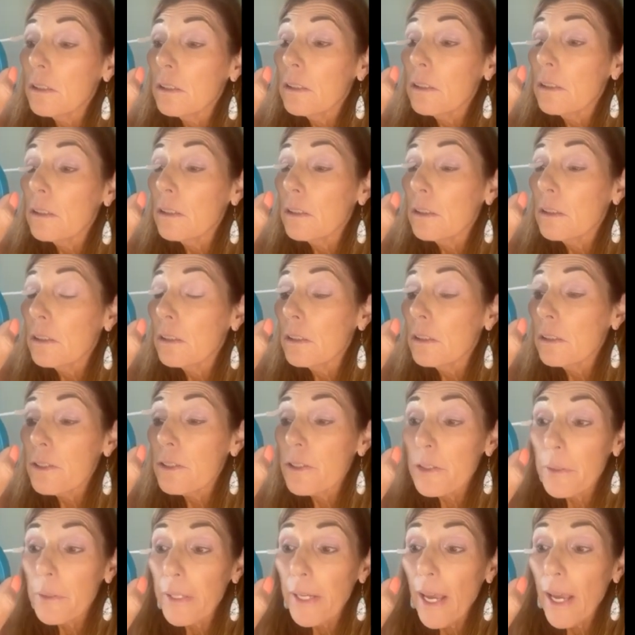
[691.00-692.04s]
doing
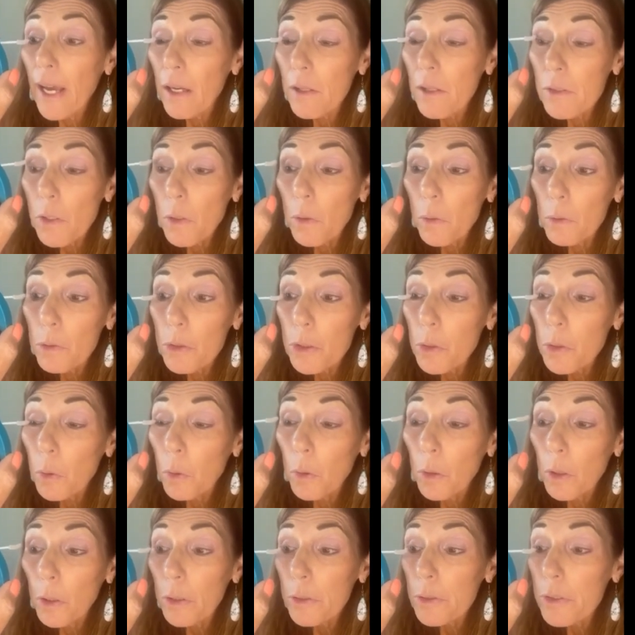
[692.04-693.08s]
household chores.
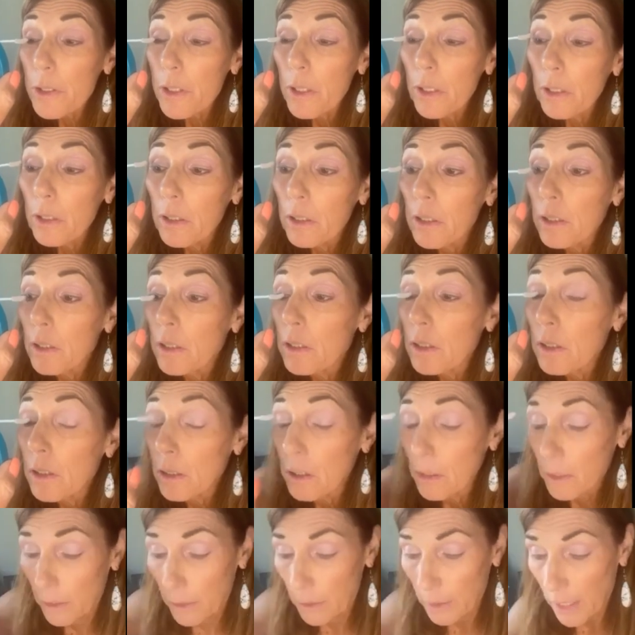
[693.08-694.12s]
I
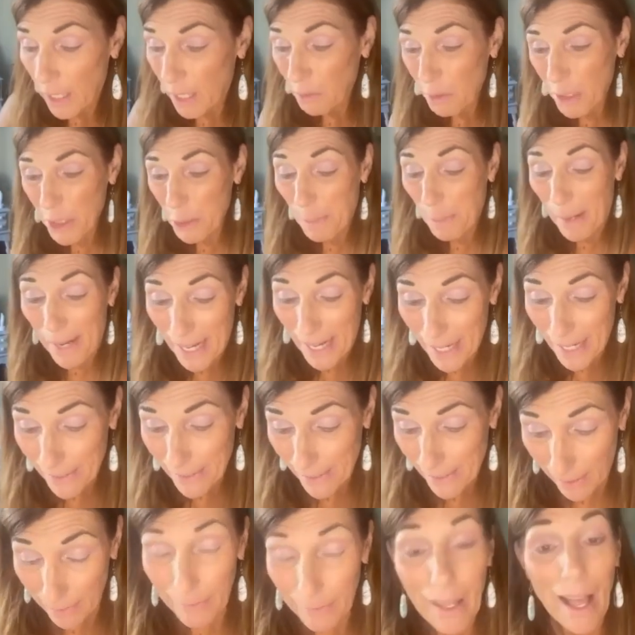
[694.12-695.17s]
wash my hands a lot,
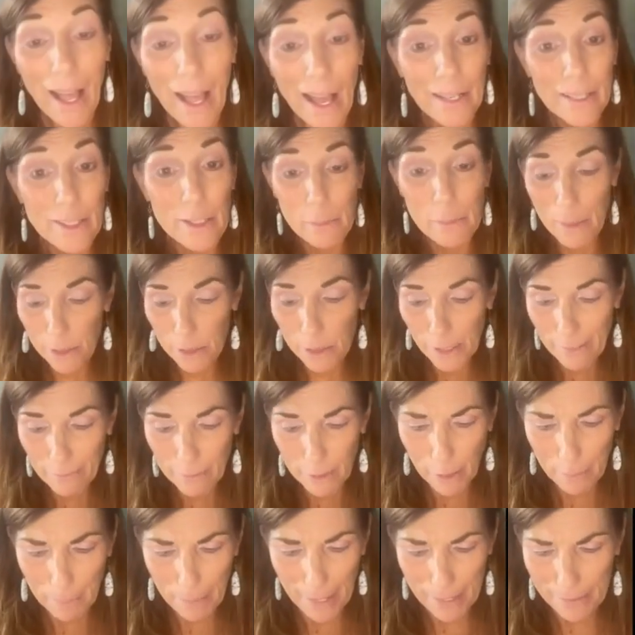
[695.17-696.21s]
especially after the
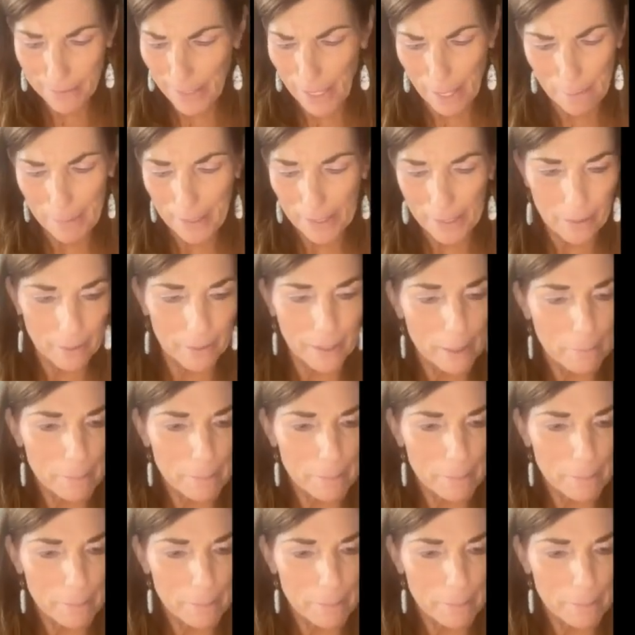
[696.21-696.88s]
pandemic. It like became this